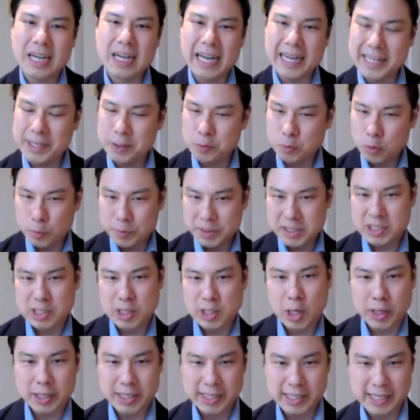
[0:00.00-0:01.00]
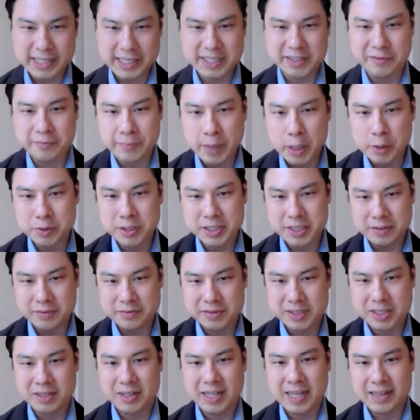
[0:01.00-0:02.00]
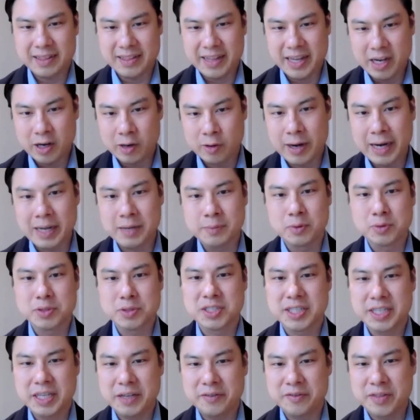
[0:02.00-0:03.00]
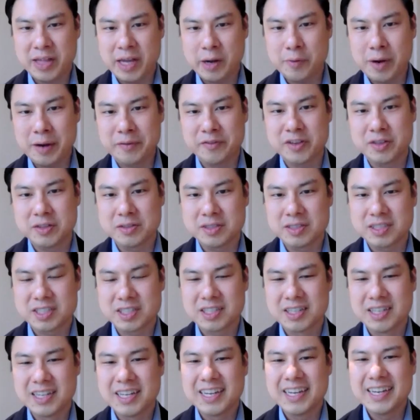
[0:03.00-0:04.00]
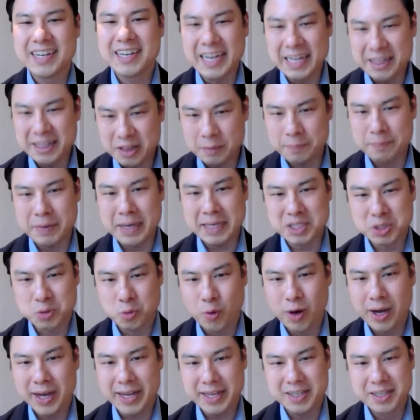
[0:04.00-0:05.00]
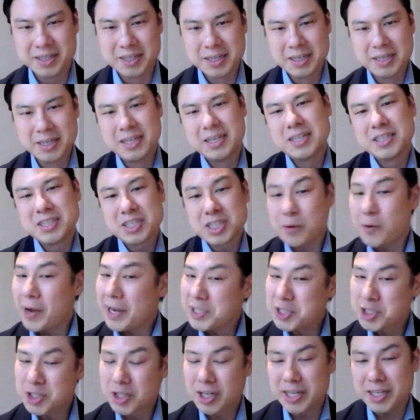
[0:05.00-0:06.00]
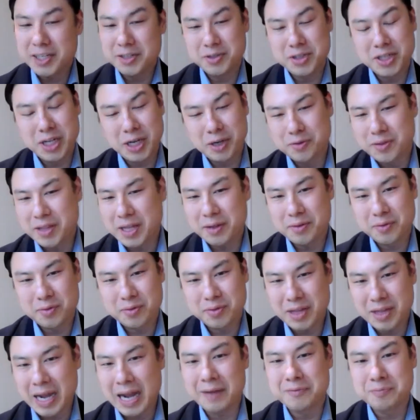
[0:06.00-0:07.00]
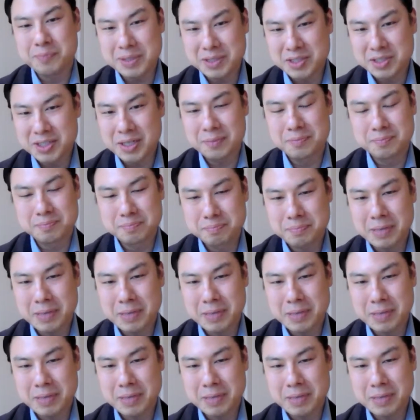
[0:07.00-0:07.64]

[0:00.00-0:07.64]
it will be slightly less emotive, so that they are able to give their evidence in the best way. So actually, there have been some